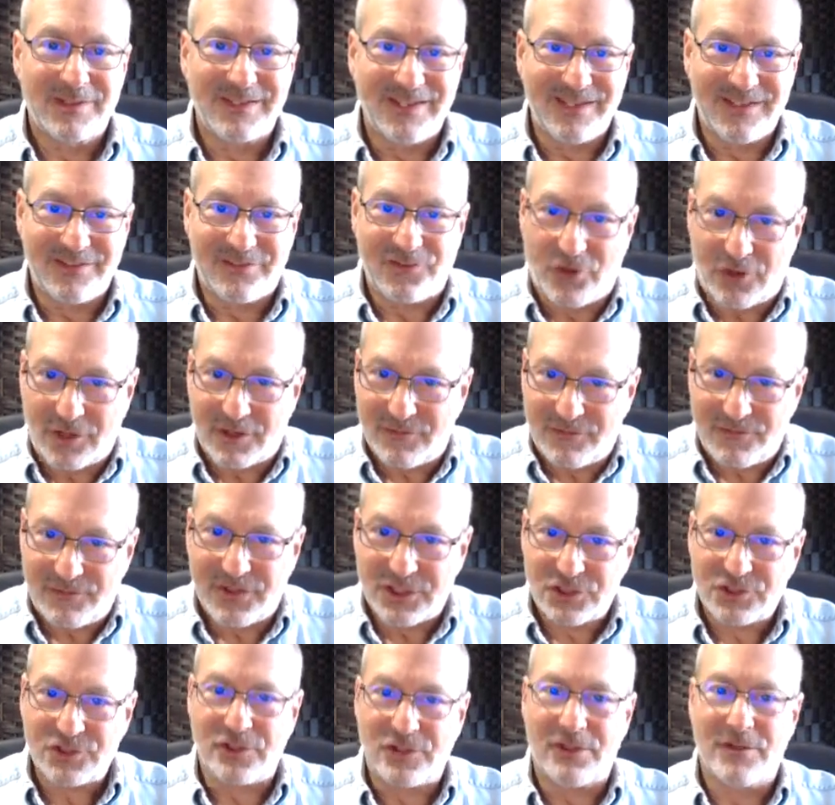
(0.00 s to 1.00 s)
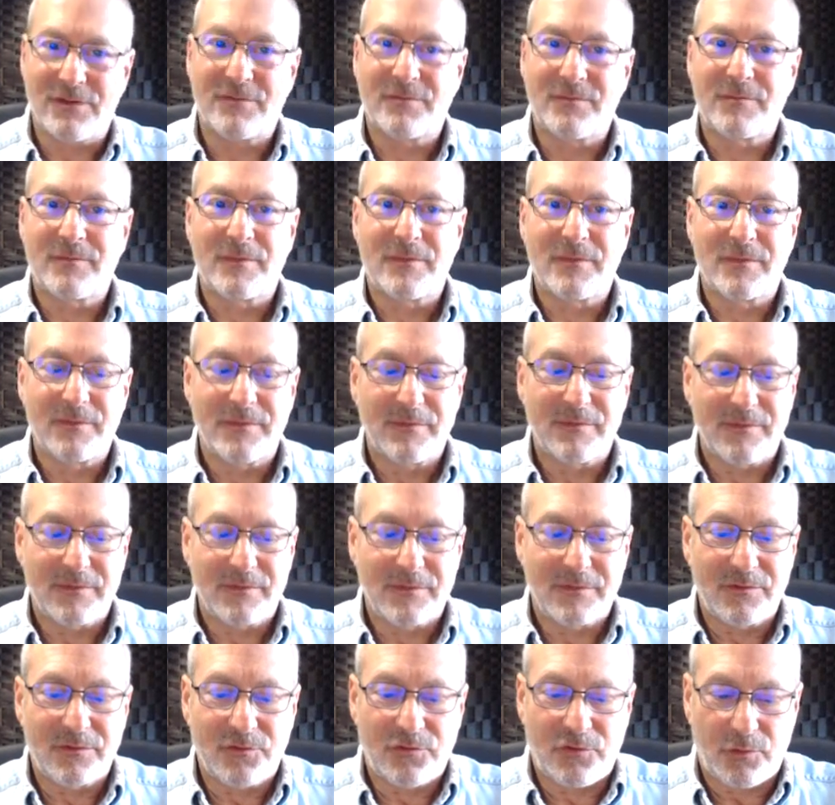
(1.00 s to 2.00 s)
It's artificial.
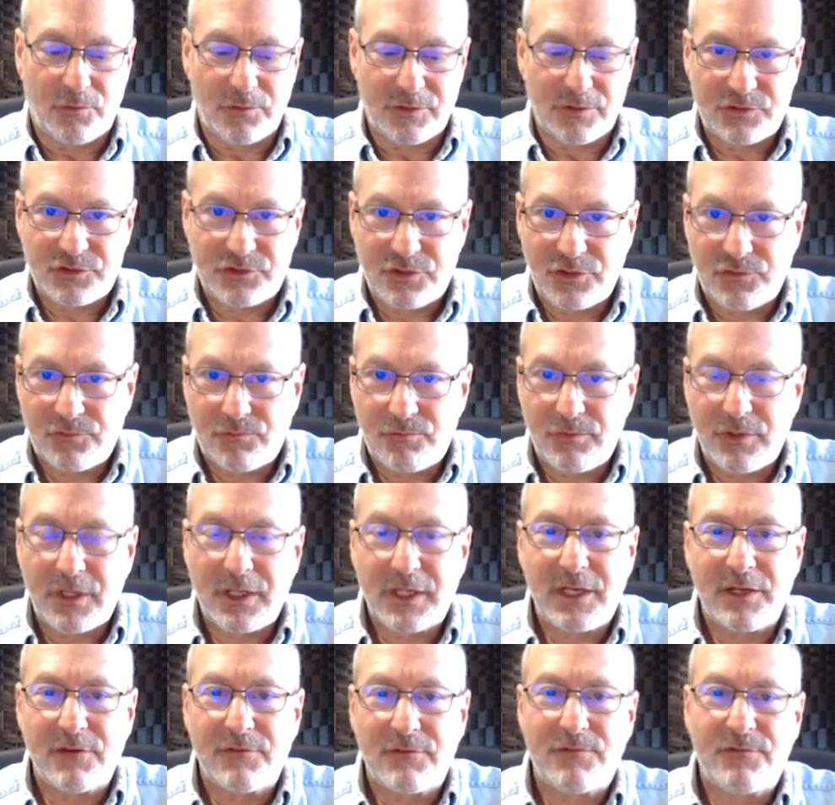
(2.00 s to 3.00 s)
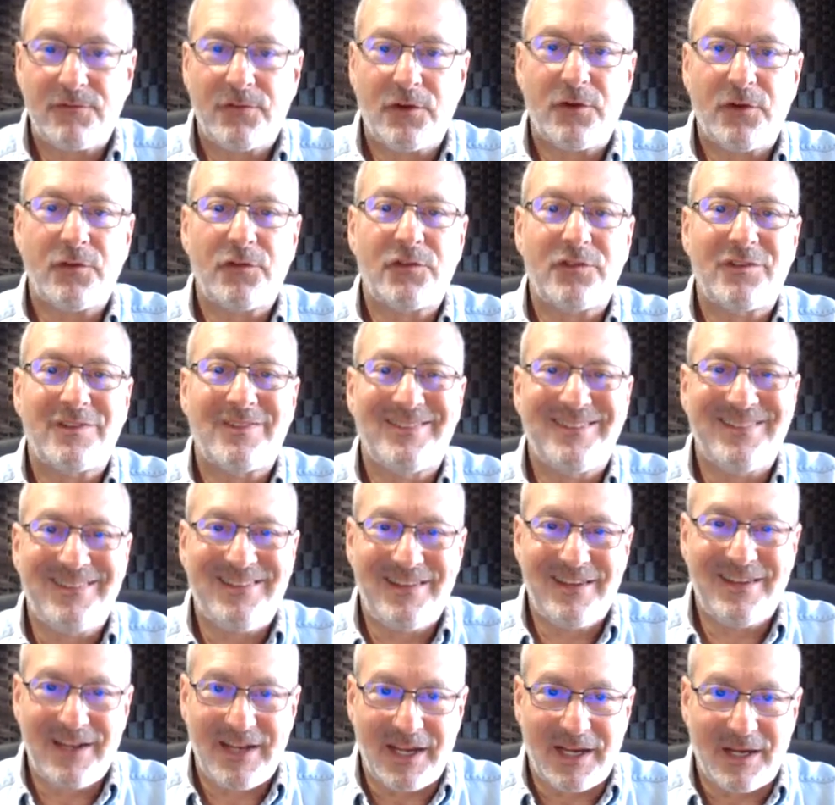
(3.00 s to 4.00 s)
So it's just really a first
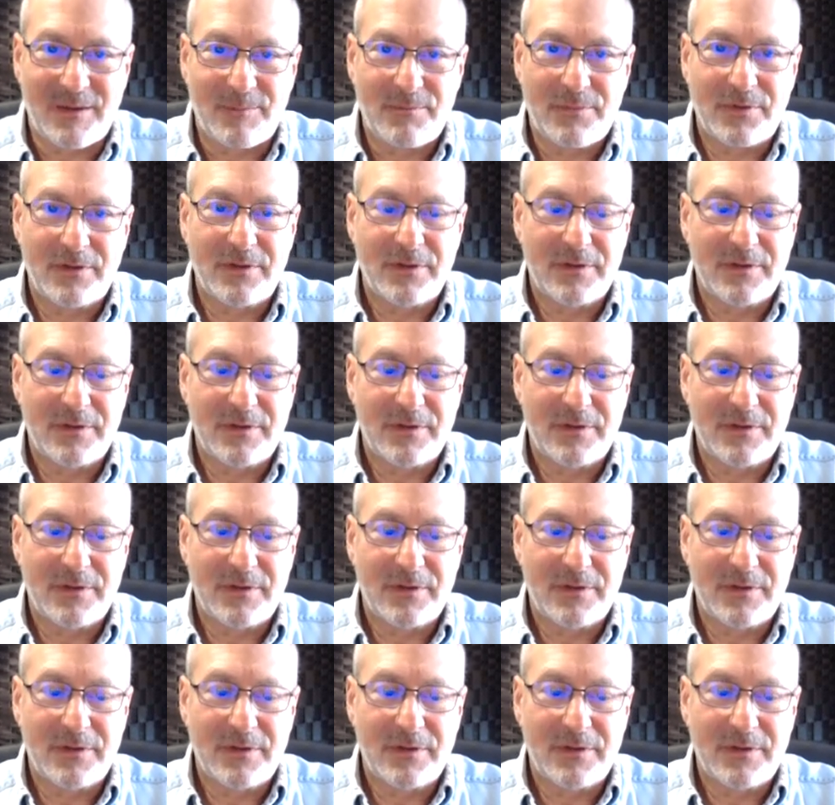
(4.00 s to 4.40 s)
step